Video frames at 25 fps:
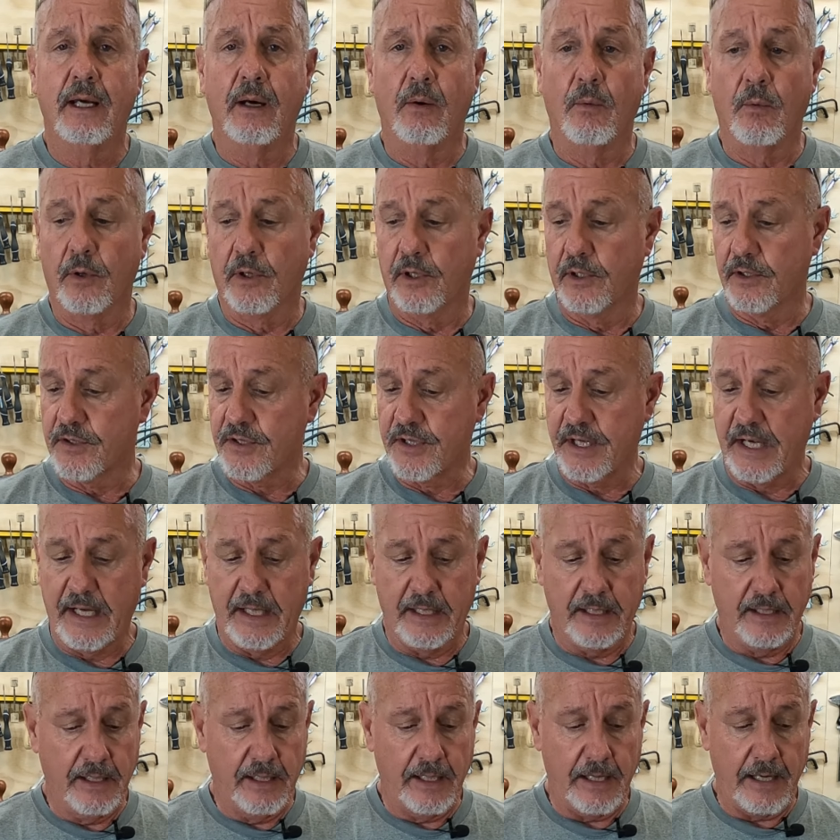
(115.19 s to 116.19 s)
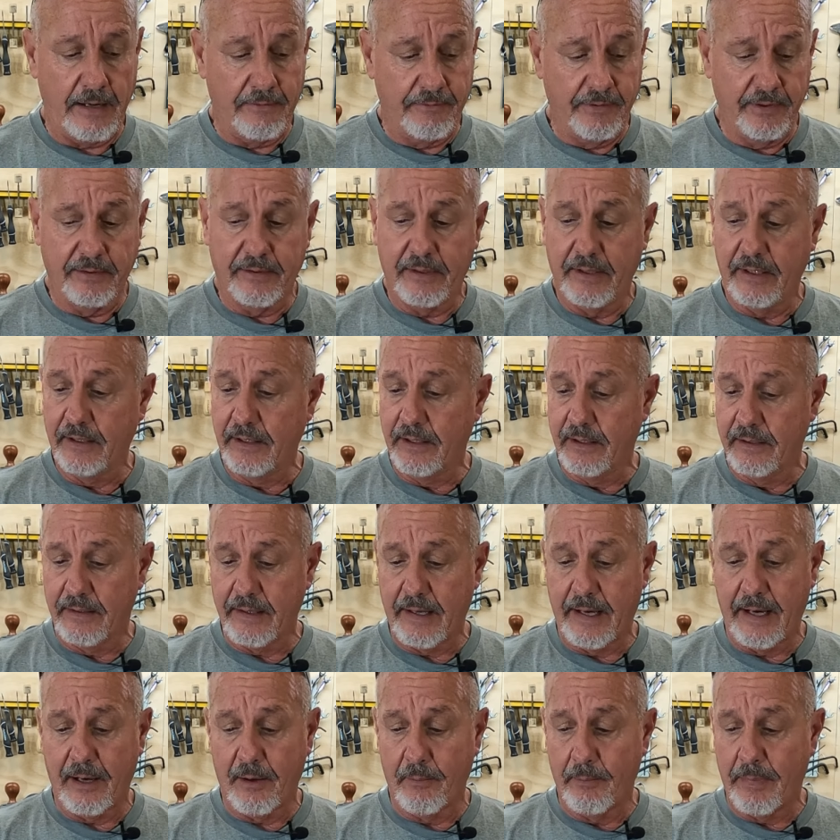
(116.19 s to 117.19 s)
And we're going to sand everything, the
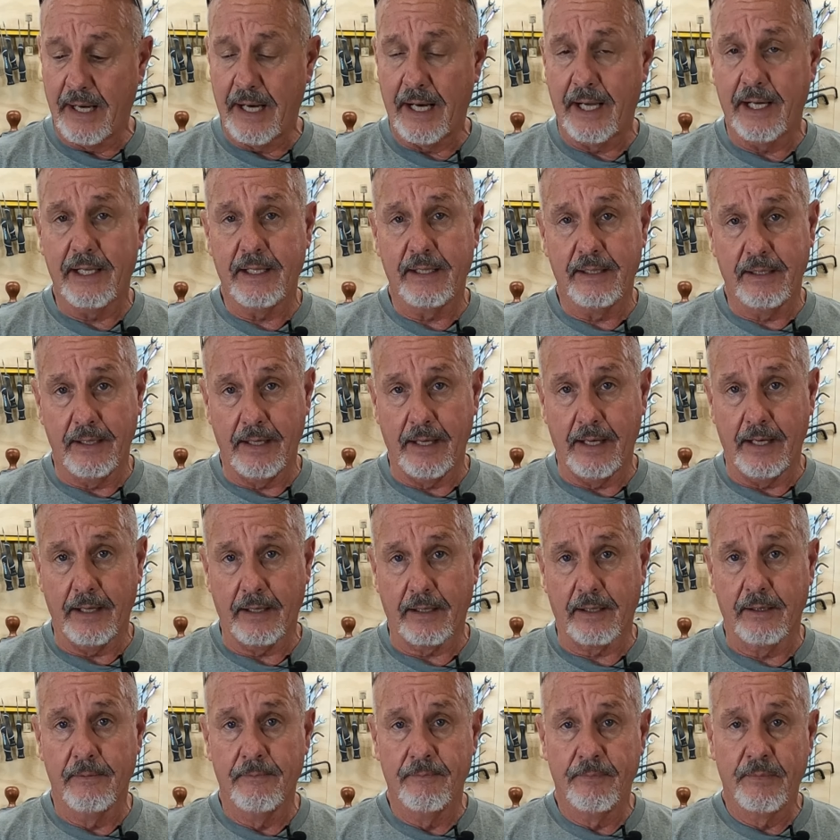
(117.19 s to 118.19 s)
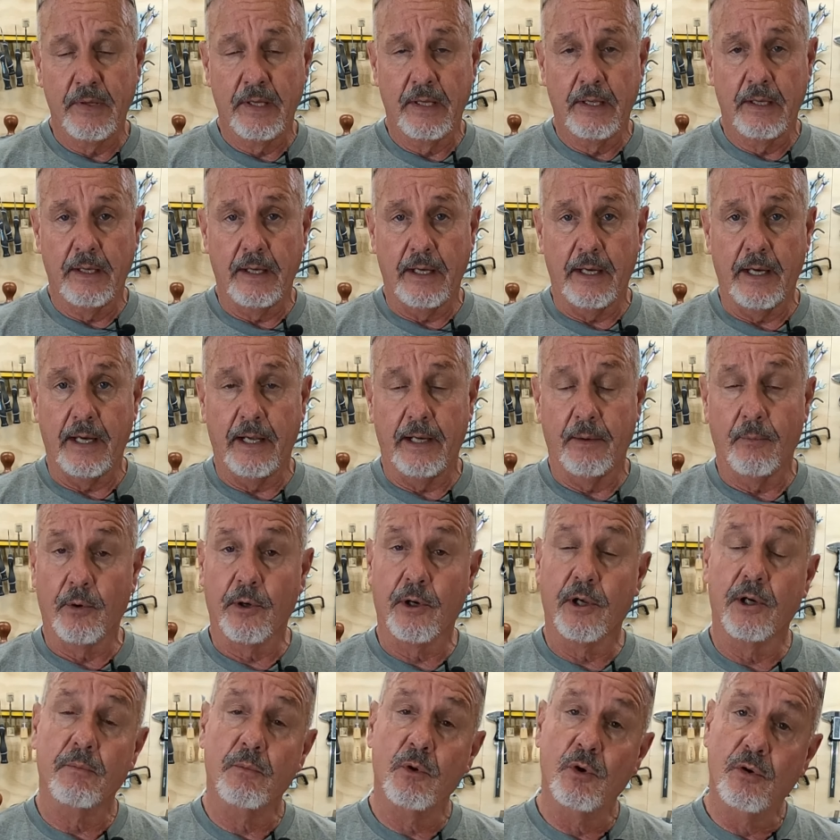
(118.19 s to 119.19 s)
entire body and neck, and
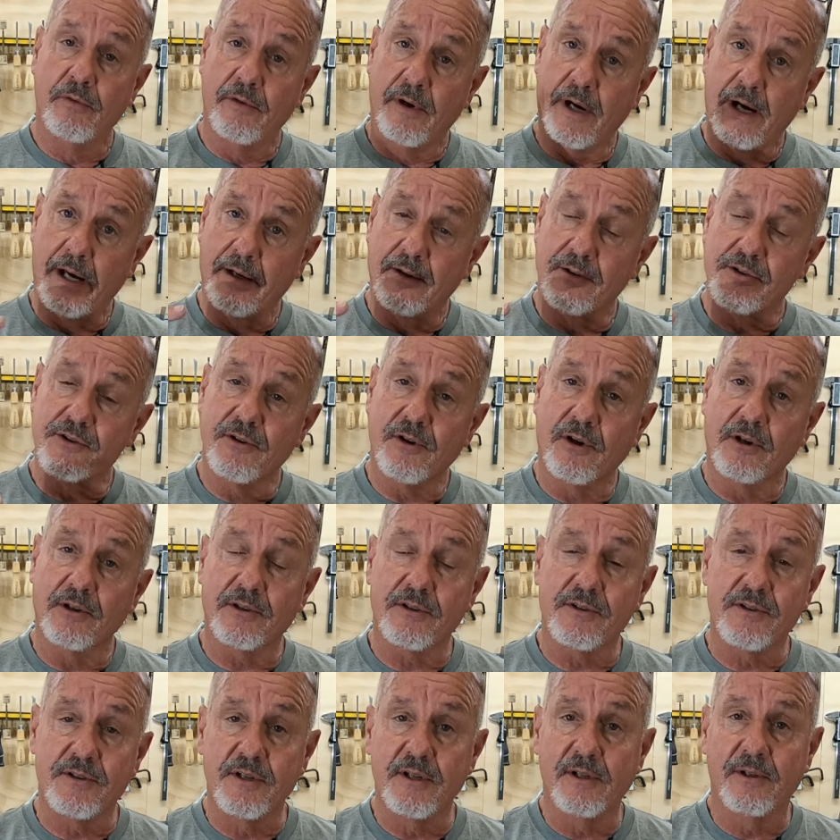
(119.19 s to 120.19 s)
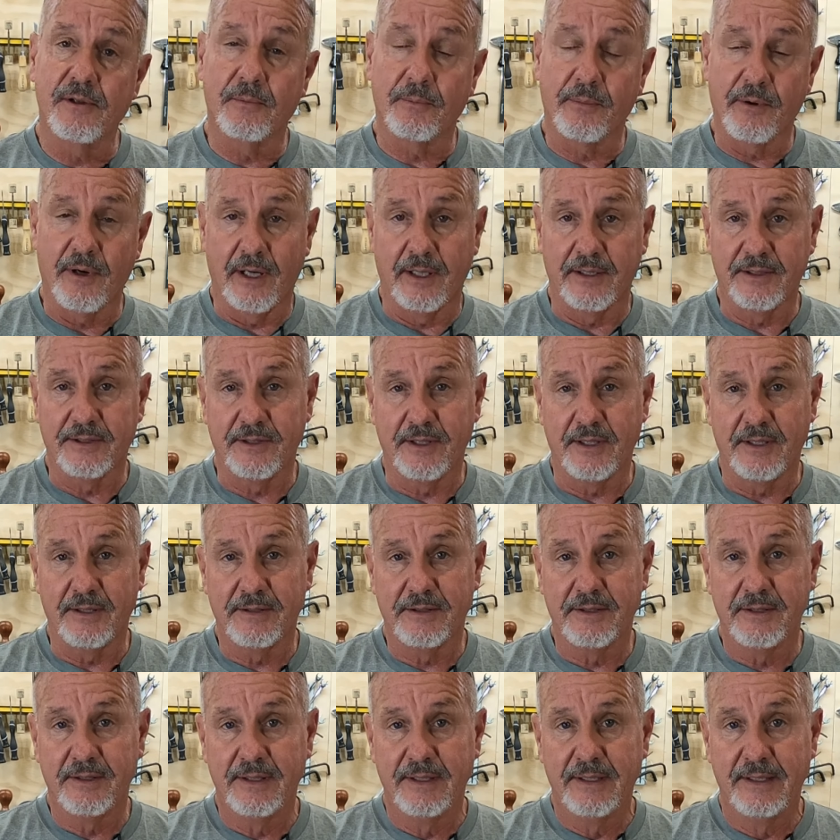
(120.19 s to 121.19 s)
we're going to move on and start the sealing
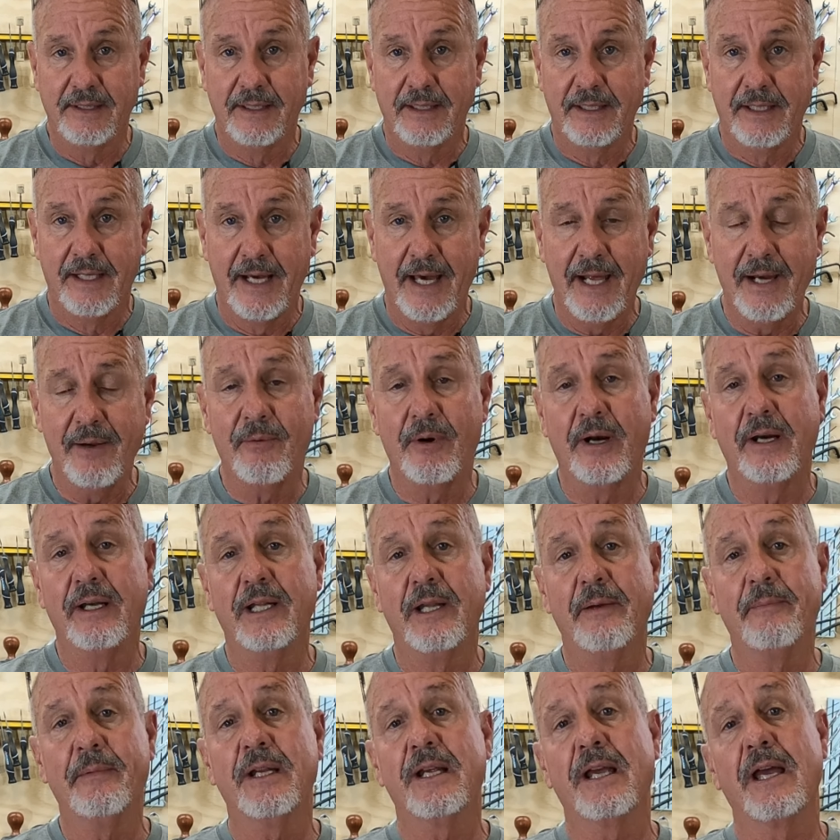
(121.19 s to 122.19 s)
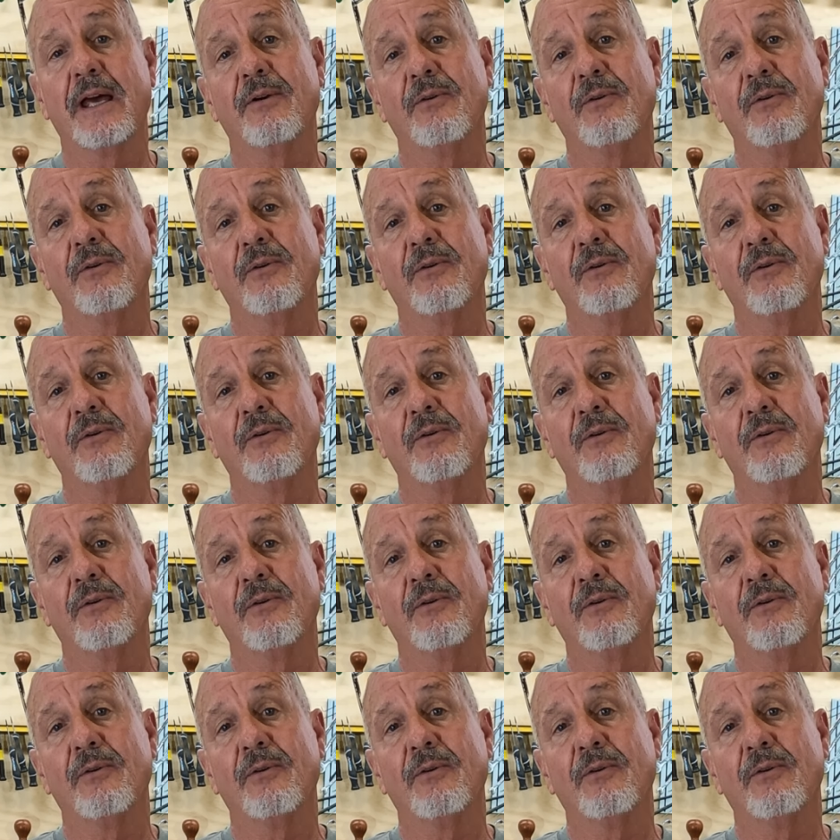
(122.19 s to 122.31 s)
process. Anyway, let me